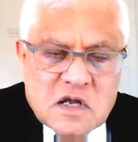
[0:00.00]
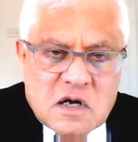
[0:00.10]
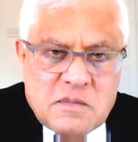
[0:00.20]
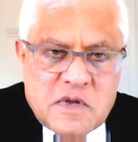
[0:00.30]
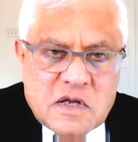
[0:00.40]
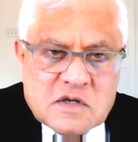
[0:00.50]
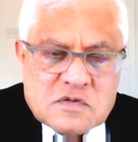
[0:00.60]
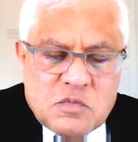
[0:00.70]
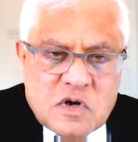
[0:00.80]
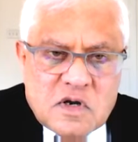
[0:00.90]
it'll be a
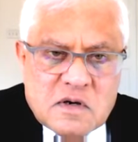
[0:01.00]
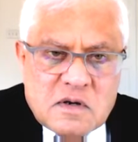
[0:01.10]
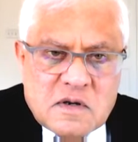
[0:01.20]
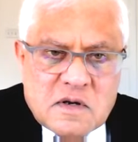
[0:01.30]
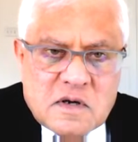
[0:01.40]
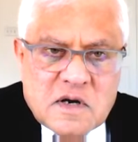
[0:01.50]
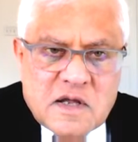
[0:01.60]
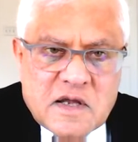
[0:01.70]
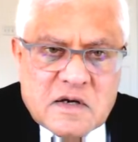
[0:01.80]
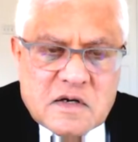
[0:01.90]
smaller
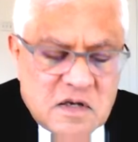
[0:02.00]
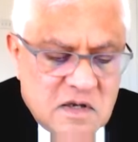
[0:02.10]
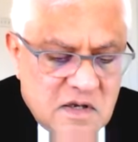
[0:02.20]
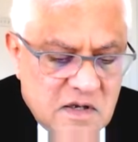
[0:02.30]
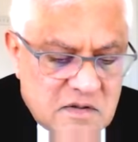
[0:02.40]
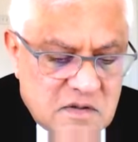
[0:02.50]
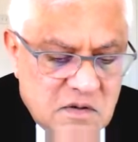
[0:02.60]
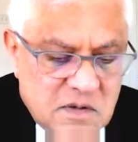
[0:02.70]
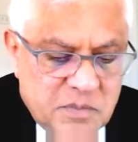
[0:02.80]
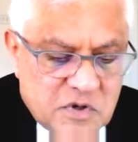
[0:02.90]
client, a
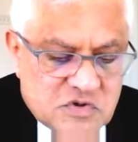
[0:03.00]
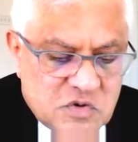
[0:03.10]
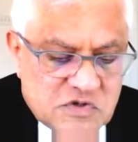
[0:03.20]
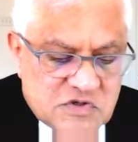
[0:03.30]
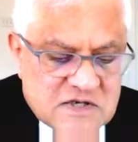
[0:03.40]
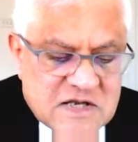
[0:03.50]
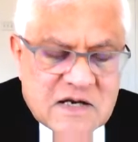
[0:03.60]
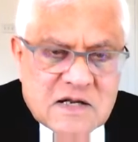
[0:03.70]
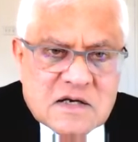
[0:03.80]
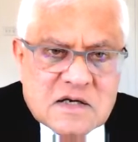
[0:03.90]
person who is a
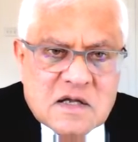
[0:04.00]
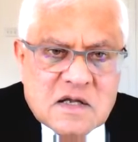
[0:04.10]
tenant,